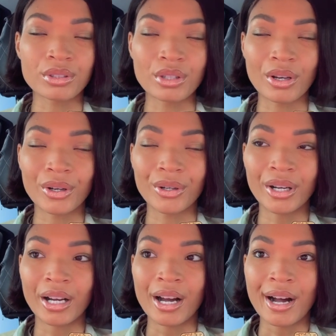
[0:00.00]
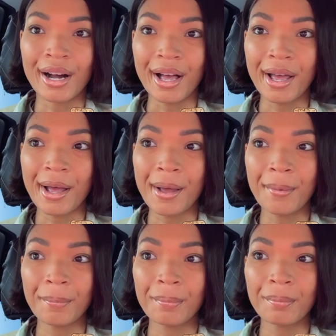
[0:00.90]
So,
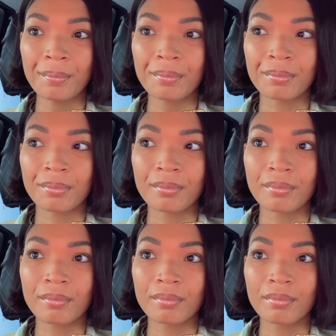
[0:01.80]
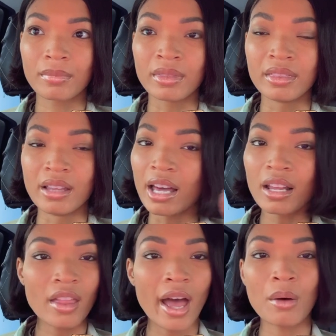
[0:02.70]
um, none
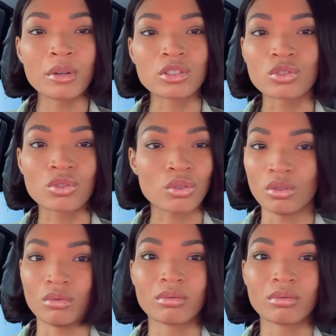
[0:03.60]
of that was true.